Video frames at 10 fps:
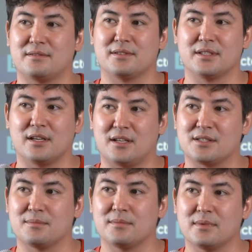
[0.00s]
of really
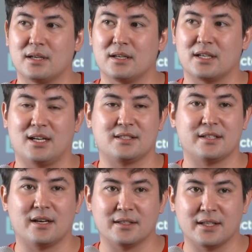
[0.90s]
awesome
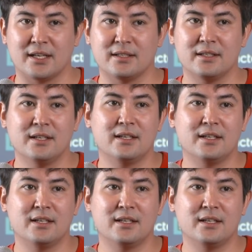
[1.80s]
content online.